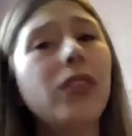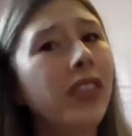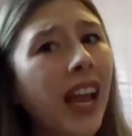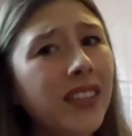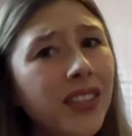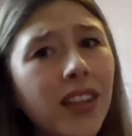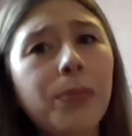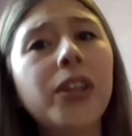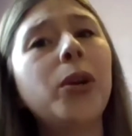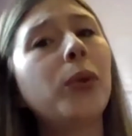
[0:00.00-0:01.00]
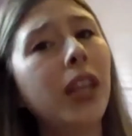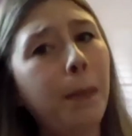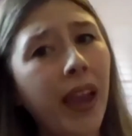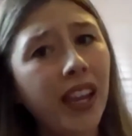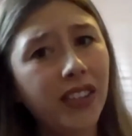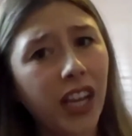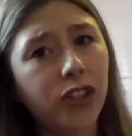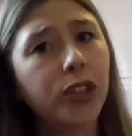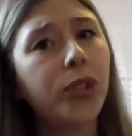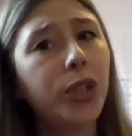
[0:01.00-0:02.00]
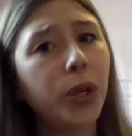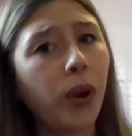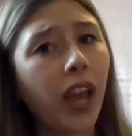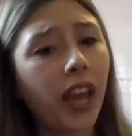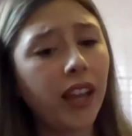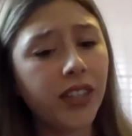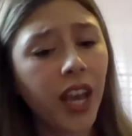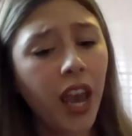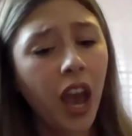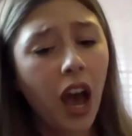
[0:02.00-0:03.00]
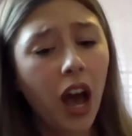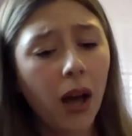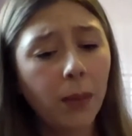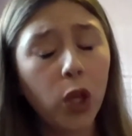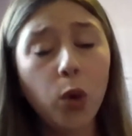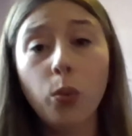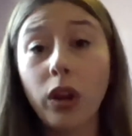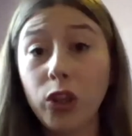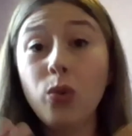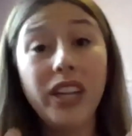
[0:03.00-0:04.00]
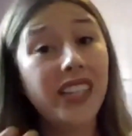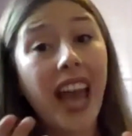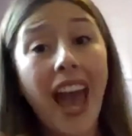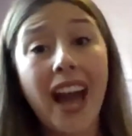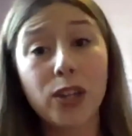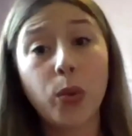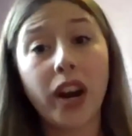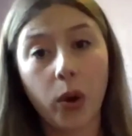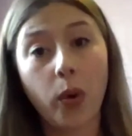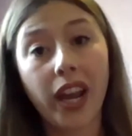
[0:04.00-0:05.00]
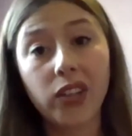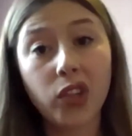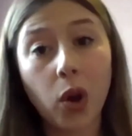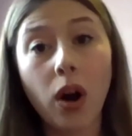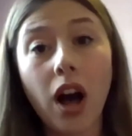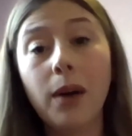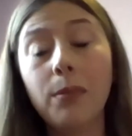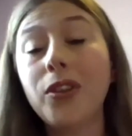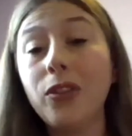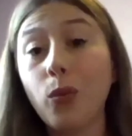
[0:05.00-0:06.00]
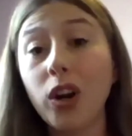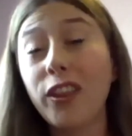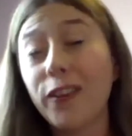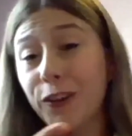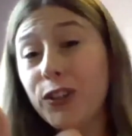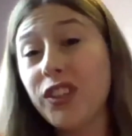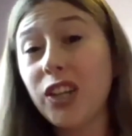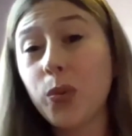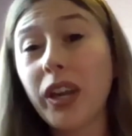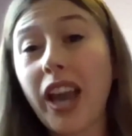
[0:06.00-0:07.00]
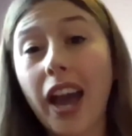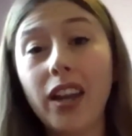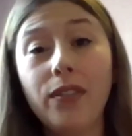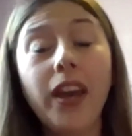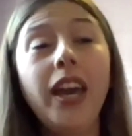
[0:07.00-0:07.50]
that's something to really pay attention to, and you need to act right away. So one of the first things we kind of